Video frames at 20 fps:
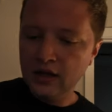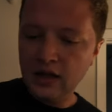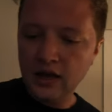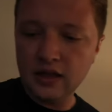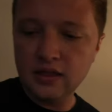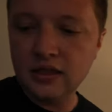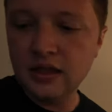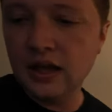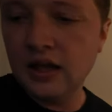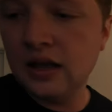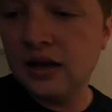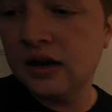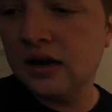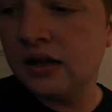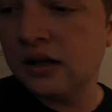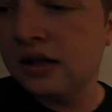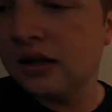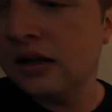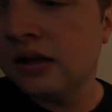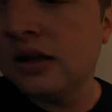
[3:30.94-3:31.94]
And
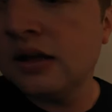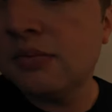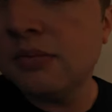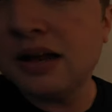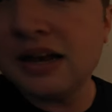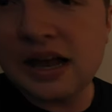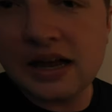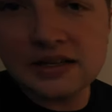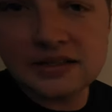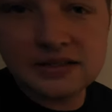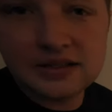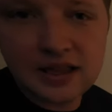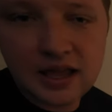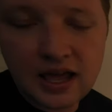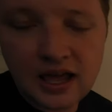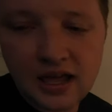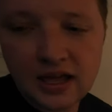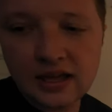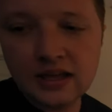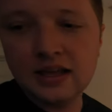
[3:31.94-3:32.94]
then my next
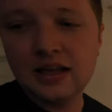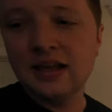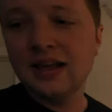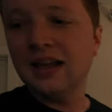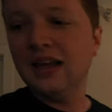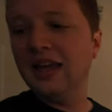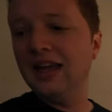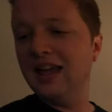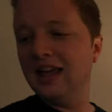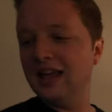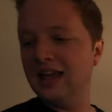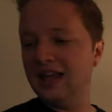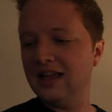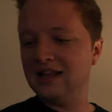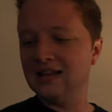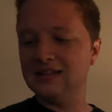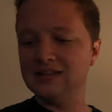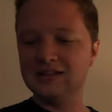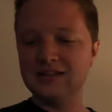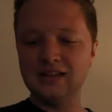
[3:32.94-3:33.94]
thing
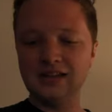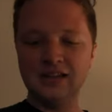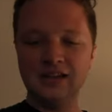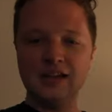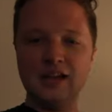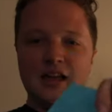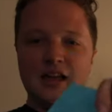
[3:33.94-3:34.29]
is,